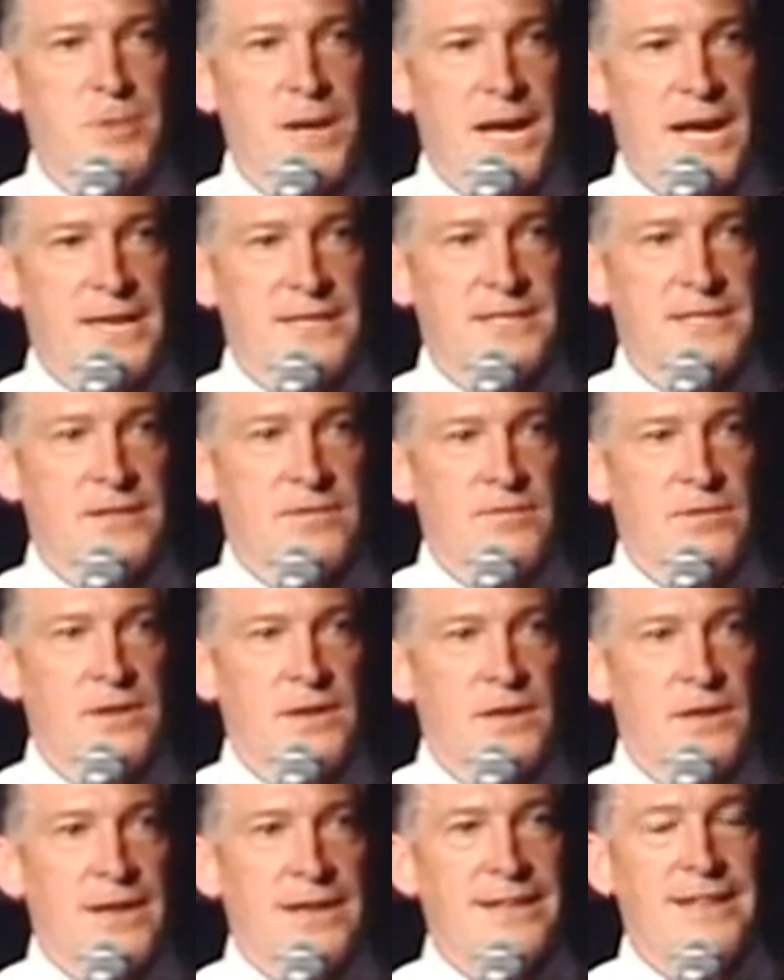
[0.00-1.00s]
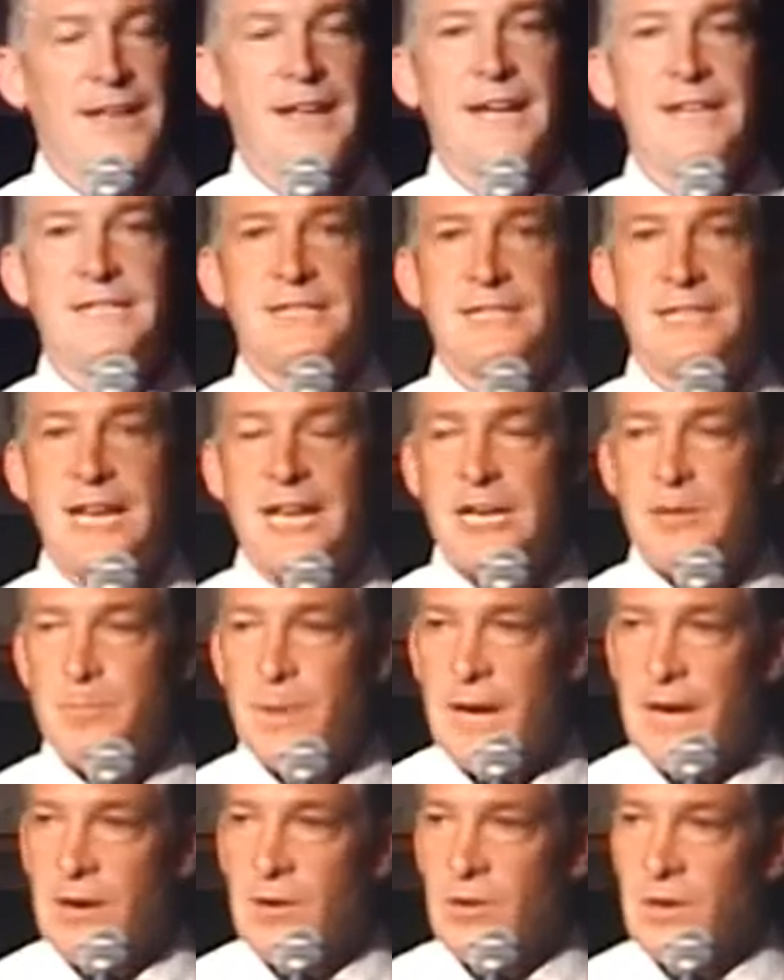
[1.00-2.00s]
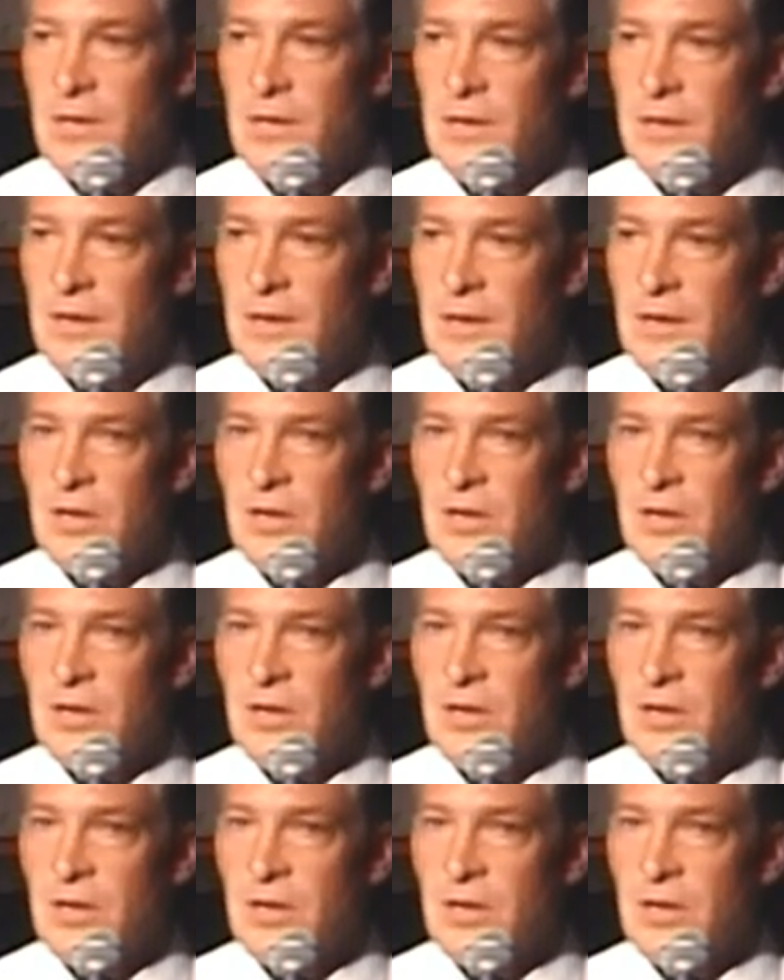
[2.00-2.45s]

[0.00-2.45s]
passive, and they had to take power,